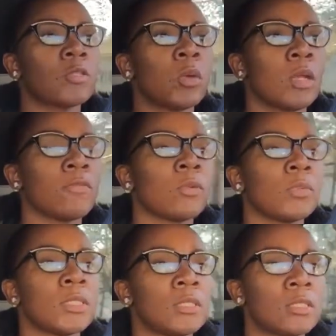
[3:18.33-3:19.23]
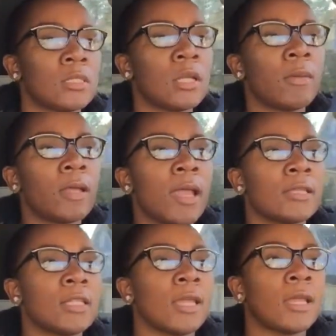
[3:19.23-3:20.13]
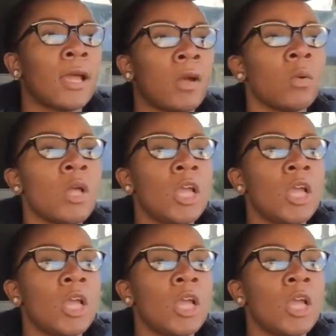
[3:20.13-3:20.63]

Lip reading: whatever was in his stomach had to get out.